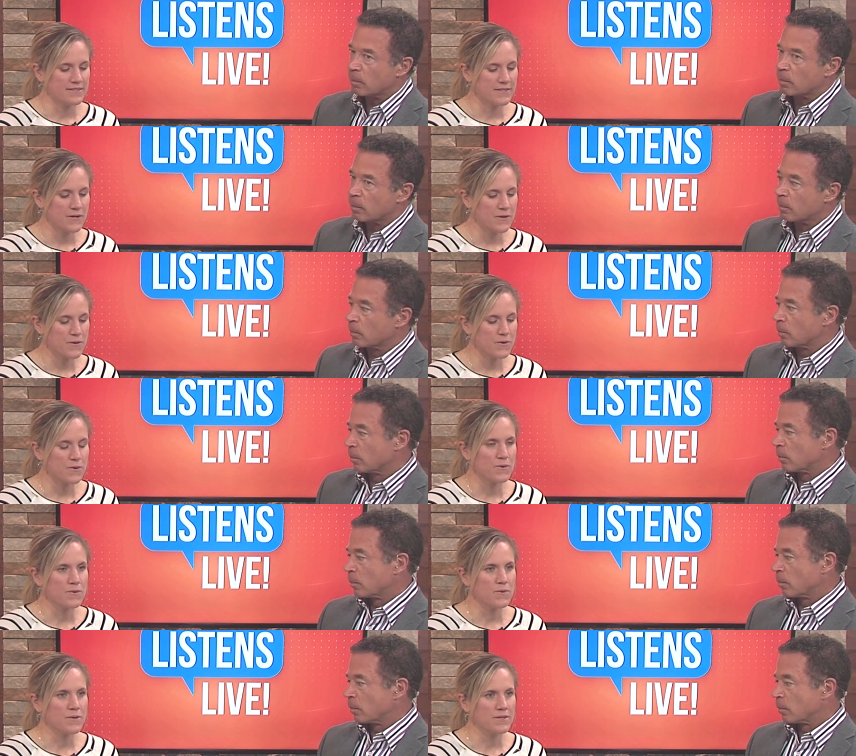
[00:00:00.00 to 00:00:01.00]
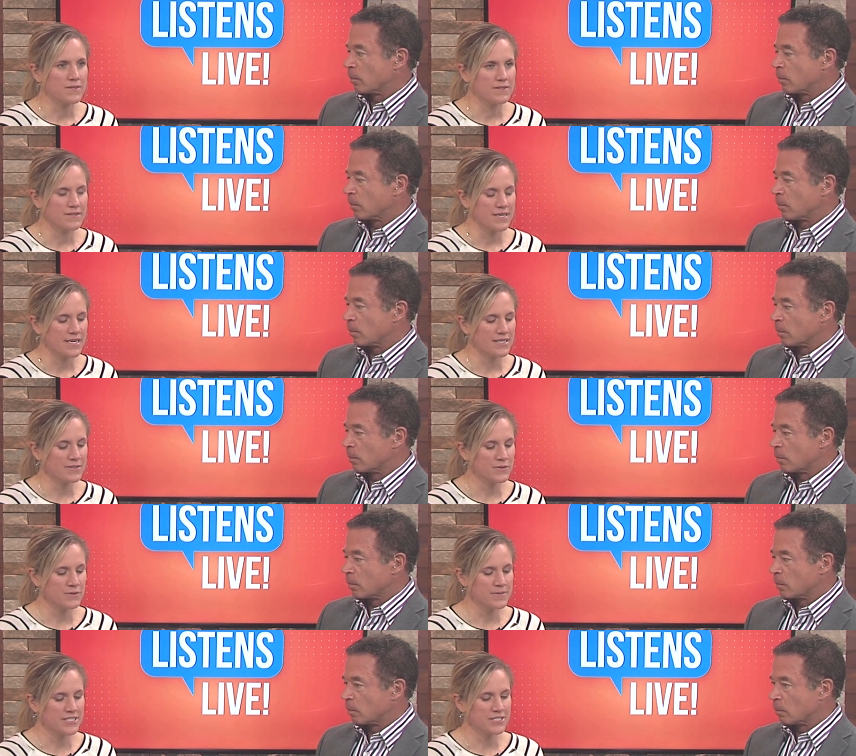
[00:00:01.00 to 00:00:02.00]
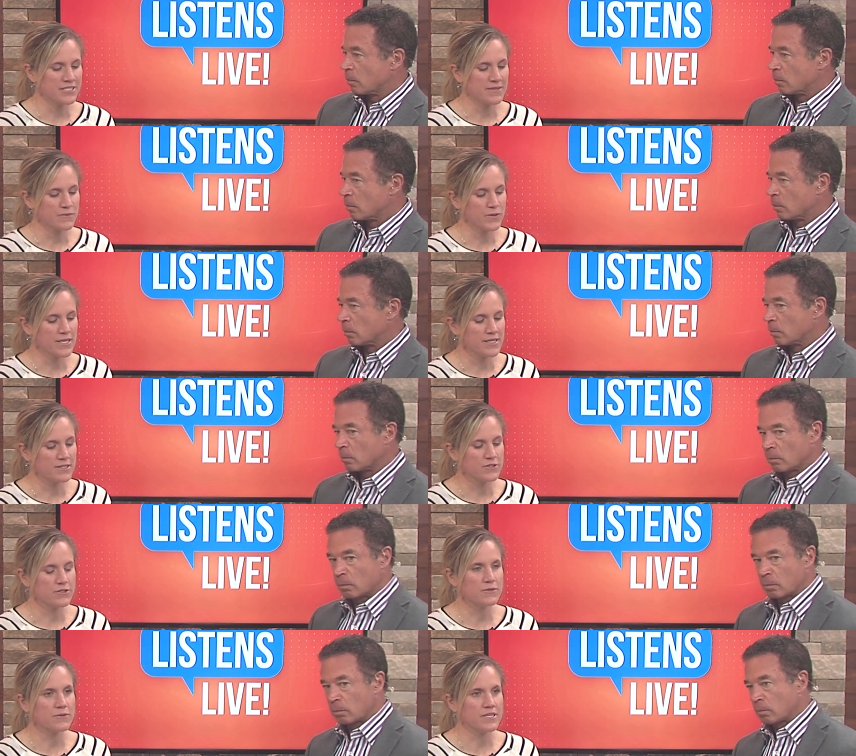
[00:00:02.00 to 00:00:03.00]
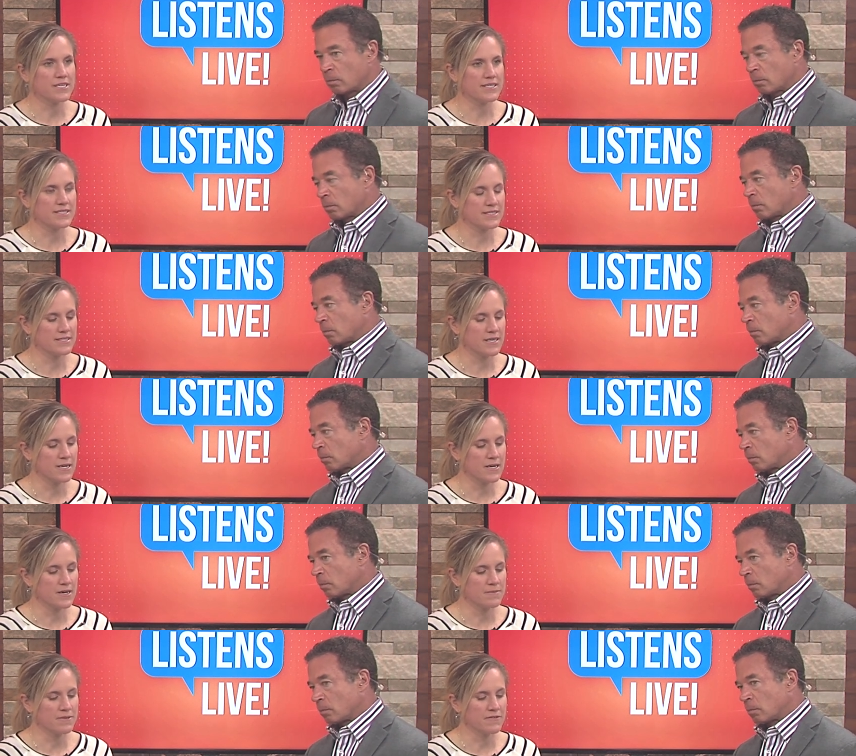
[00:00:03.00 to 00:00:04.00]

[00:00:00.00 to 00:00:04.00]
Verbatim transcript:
Speaker 1: So as we were mentioning, we can do this um,